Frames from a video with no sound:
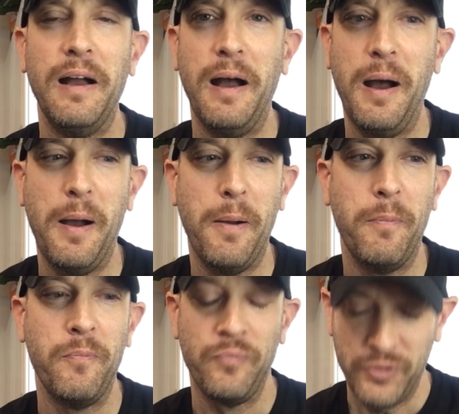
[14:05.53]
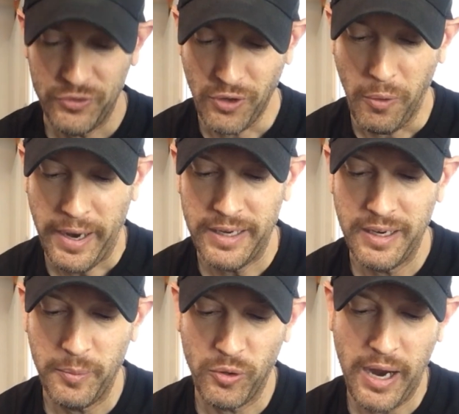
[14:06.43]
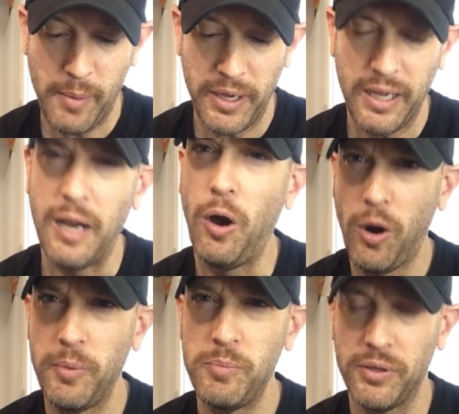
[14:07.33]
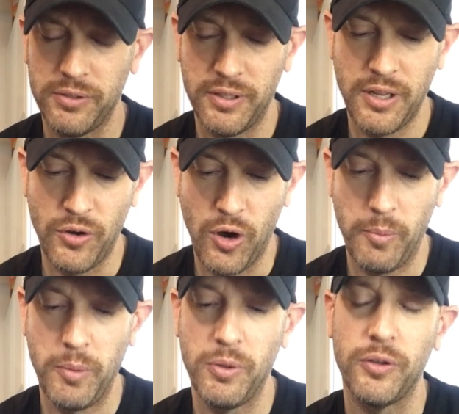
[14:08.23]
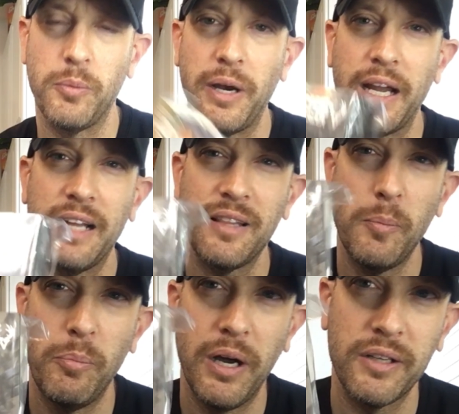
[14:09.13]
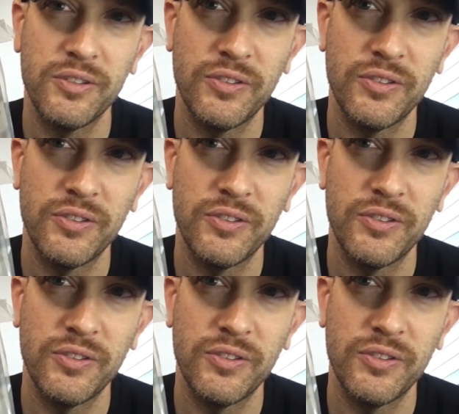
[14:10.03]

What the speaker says: So I ended up grabbing another army builder, but I got the Bucks